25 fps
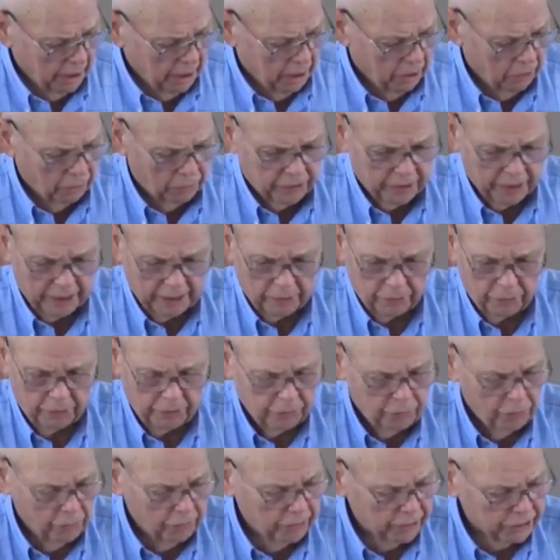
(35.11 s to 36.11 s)
Okay, we
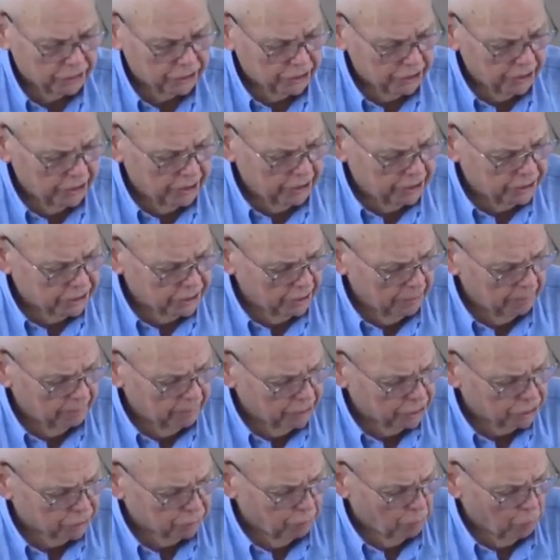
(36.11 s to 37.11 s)
want to study some
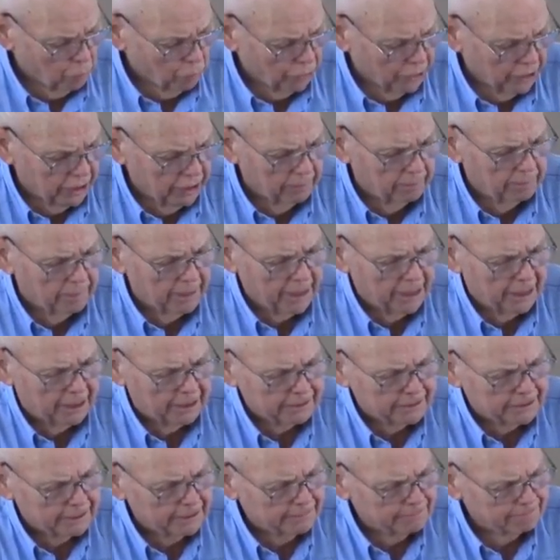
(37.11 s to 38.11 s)
this morning
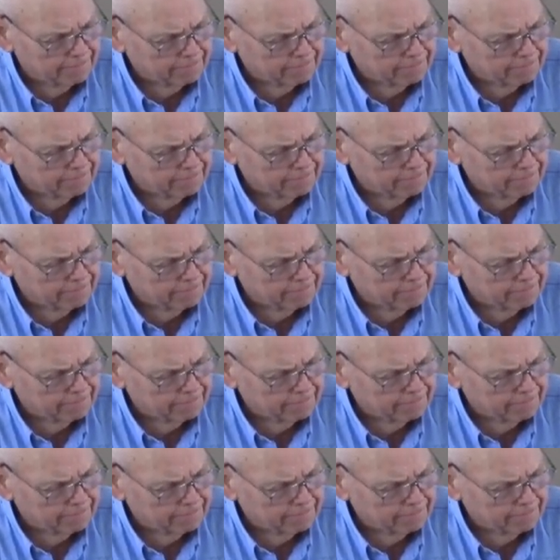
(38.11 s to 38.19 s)
about,